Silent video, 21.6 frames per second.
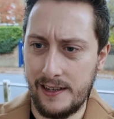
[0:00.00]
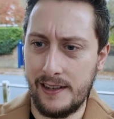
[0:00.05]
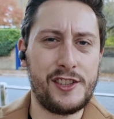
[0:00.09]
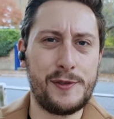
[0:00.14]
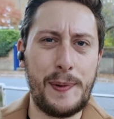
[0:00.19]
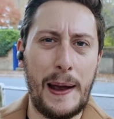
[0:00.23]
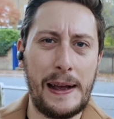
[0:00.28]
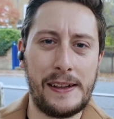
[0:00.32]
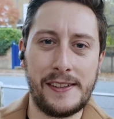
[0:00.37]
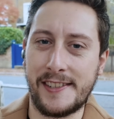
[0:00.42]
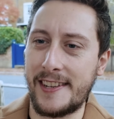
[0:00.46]

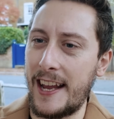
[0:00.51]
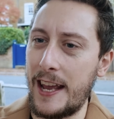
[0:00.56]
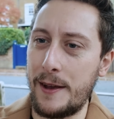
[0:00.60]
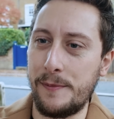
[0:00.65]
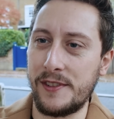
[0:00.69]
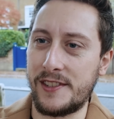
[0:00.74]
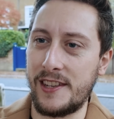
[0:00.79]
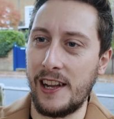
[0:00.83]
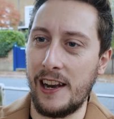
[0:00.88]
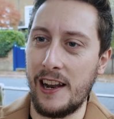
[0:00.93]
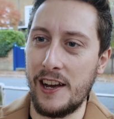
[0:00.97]
She's about the
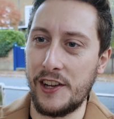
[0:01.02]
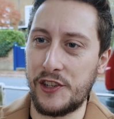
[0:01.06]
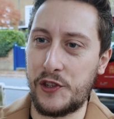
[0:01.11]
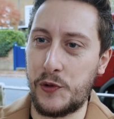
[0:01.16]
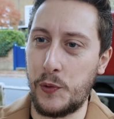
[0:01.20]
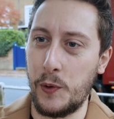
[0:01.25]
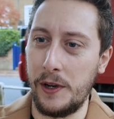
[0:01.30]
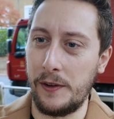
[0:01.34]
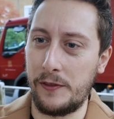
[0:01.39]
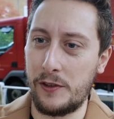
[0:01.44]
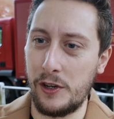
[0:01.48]
same as the
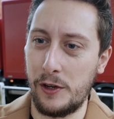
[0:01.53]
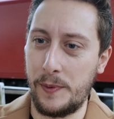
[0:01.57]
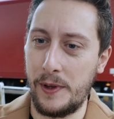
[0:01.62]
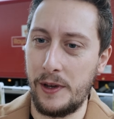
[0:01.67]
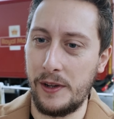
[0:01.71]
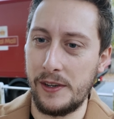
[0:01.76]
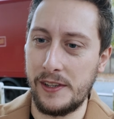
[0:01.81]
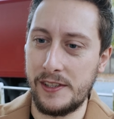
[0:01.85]
last one, I've got to be